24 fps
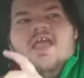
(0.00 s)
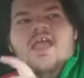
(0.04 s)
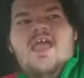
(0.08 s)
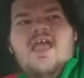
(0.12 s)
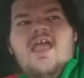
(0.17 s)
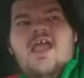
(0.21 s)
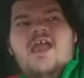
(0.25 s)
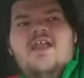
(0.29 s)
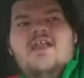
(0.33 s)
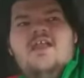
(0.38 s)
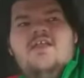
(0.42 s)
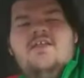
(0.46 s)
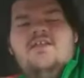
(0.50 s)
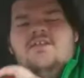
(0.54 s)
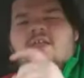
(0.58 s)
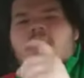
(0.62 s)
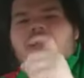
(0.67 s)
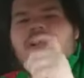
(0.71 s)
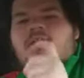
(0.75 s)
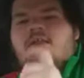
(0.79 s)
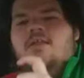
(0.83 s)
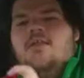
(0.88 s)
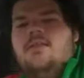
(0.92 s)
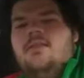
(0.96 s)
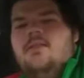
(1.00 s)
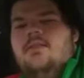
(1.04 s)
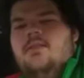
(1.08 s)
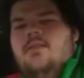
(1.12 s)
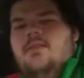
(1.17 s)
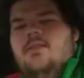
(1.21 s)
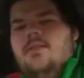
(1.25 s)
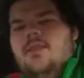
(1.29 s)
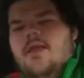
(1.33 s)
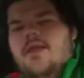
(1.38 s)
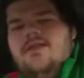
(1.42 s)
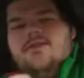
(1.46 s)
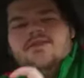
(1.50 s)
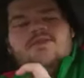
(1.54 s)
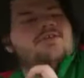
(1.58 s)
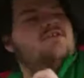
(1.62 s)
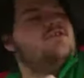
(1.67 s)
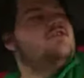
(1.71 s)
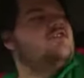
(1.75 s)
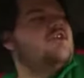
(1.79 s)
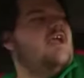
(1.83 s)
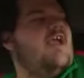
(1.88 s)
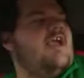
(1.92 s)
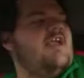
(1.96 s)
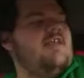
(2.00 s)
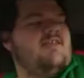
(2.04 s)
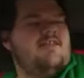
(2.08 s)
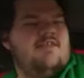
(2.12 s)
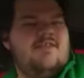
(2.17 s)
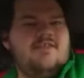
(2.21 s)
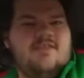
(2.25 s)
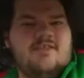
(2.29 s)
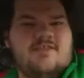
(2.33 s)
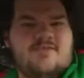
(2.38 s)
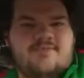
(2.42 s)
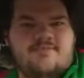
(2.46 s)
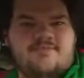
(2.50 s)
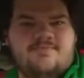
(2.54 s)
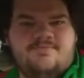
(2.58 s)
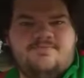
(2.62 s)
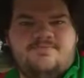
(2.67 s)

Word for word: and the glitter chase.